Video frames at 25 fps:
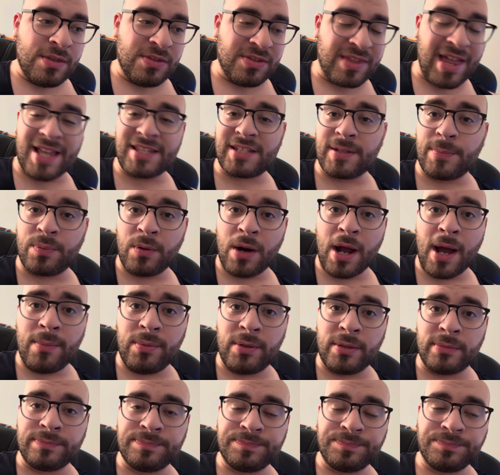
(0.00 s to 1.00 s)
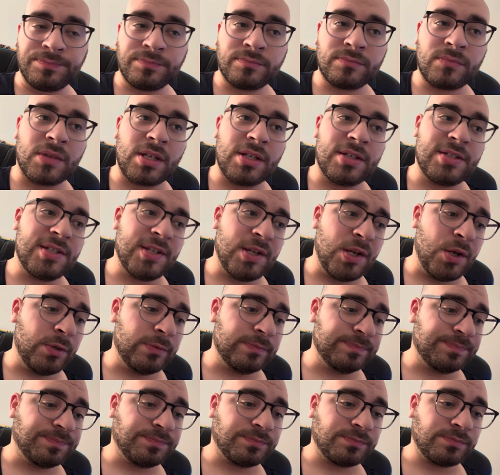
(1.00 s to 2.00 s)
That's a problem.
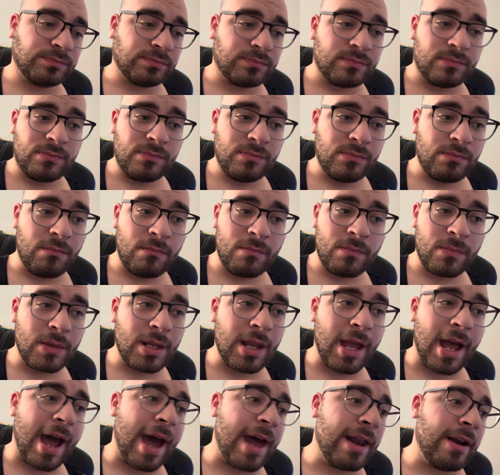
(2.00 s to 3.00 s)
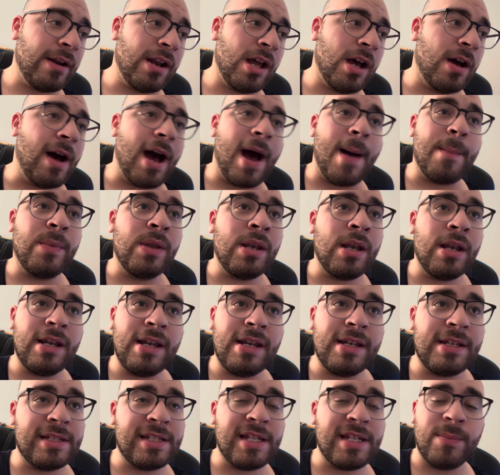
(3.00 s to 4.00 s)
So, I don't know. I'm going to
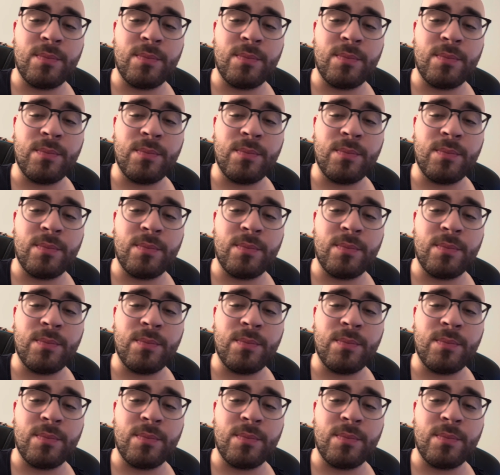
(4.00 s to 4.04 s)
need to see